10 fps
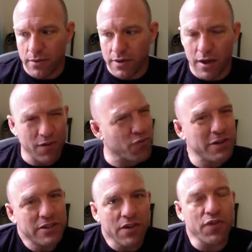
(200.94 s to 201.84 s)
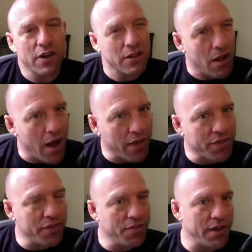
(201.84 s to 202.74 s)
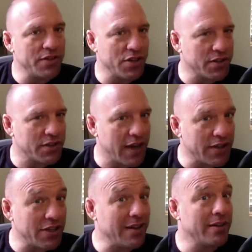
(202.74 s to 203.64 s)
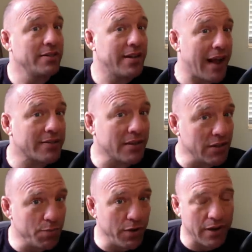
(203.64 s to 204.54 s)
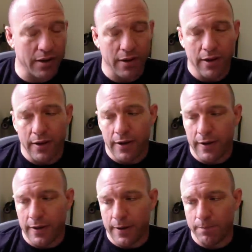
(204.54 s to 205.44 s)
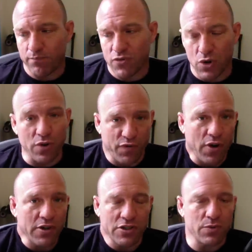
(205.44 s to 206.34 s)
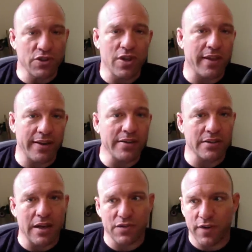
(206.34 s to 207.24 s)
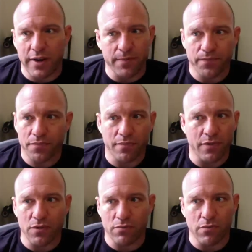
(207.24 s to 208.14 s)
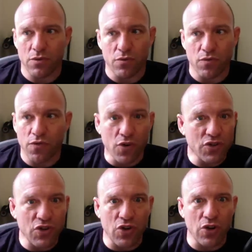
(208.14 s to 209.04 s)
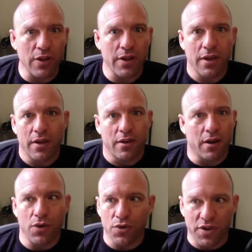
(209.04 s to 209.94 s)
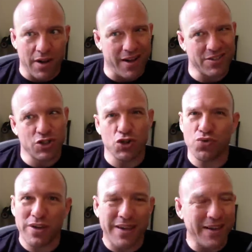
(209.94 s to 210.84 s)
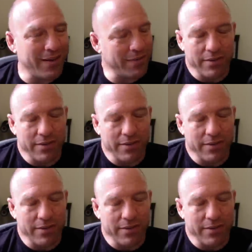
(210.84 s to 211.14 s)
cut from a different cloth than Justin Gaethje, tactically speaking. Tony Ferguson, we saw that in his last fight. Versatile, unorthodox, tricky.